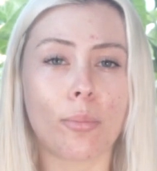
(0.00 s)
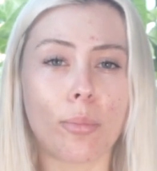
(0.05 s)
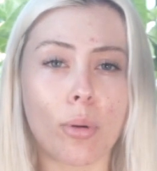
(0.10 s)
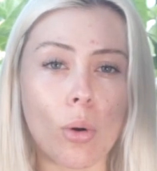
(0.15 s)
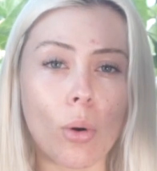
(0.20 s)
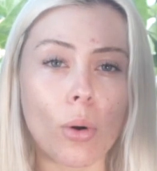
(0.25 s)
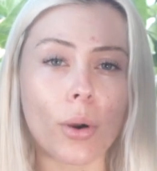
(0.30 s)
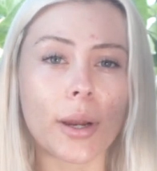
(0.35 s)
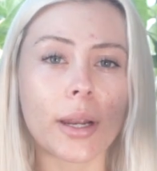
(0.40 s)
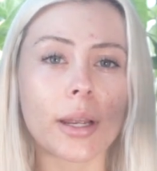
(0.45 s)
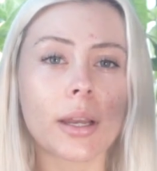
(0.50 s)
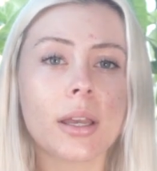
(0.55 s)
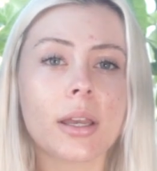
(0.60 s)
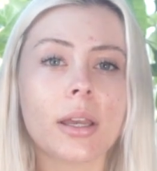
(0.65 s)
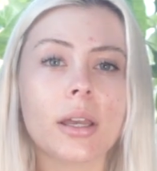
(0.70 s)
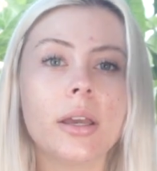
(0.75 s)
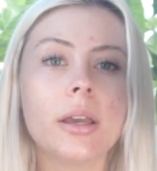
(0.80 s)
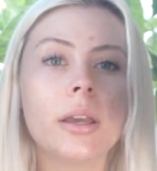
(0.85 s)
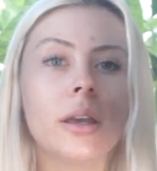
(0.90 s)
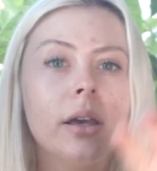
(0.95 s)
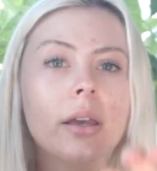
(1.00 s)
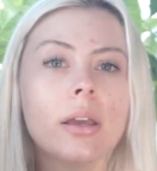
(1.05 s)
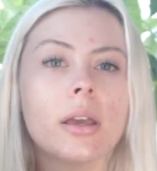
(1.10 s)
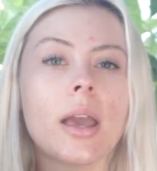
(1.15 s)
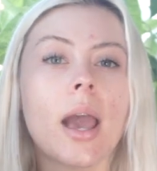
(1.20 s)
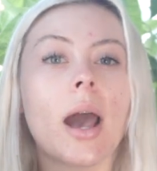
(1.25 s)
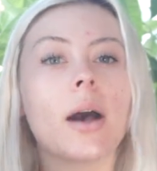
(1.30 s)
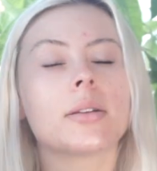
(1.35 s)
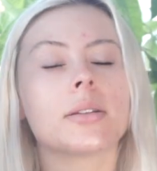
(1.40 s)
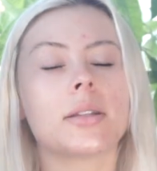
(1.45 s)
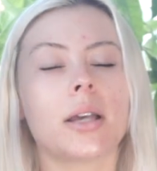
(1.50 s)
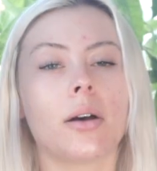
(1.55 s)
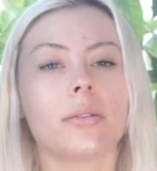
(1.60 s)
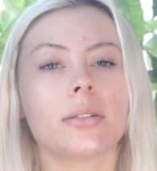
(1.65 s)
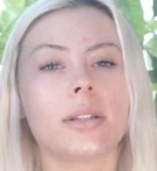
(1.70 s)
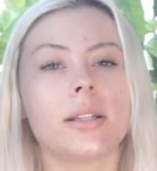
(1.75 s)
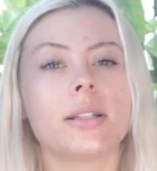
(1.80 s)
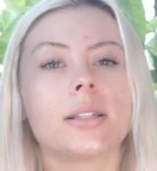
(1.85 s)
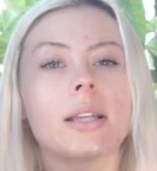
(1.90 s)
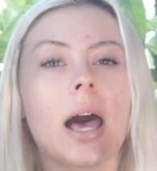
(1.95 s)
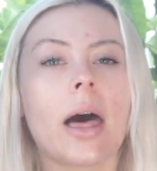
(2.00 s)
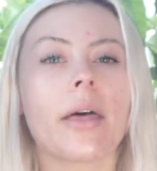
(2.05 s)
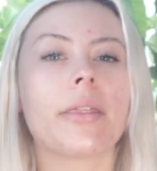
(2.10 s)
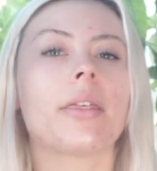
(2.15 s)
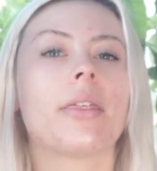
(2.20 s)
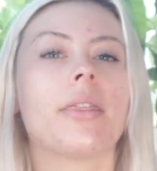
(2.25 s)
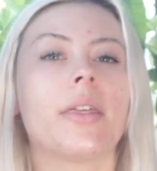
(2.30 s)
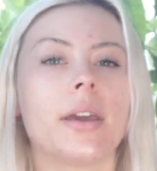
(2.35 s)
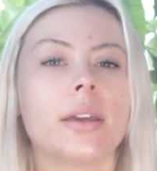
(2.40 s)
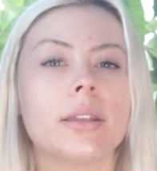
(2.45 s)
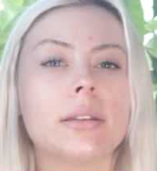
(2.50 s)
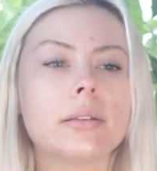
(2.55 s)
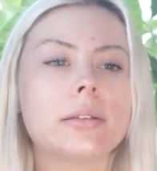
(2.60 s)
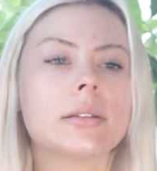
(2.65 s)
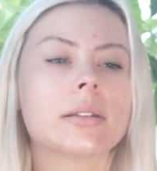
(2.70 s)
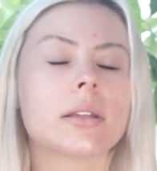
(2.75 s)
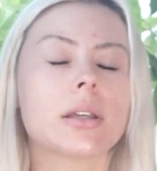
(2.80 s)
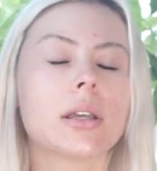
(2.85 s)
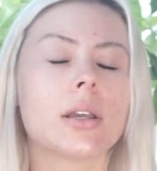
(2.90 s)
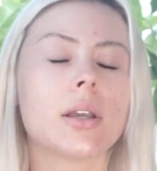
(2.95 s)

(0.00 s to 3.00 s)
pouring ourselves into other things.